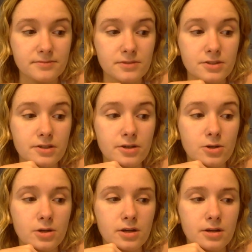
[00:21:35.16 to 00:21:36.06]

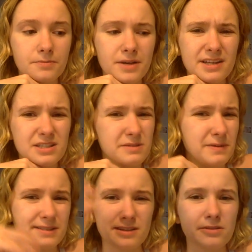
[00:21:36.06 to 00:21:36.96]
So um, that's
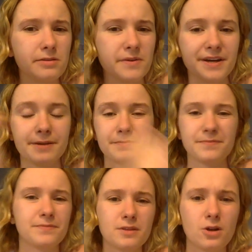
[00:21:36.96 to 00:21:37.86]
basically my
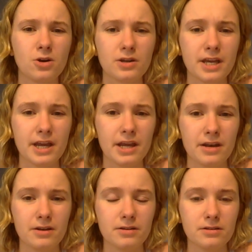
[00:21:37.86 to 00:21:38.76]

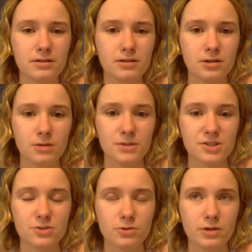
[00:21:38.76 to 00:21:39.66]
Hurricane Irma
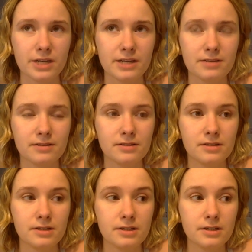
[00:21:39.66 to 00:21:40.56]
story
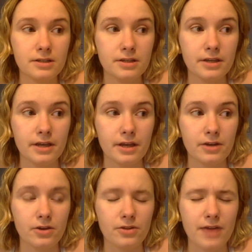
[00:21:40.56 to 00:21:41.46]

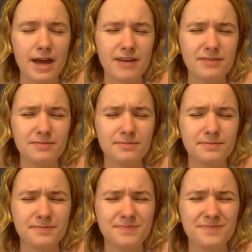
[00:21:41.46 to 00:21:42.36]
and all that.
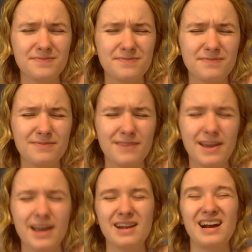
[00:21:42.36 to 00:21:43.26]

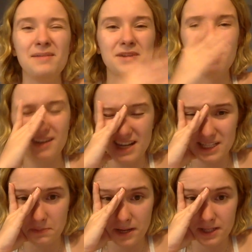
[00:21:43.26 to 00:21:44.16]
And I'm not
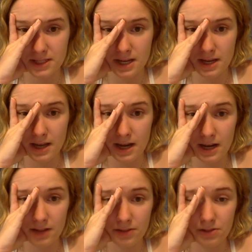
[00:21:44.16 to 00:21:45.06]
expecting
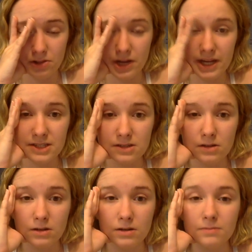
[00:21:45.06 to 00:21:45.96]
any likes
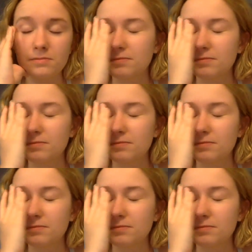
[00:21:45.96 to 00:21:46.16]
or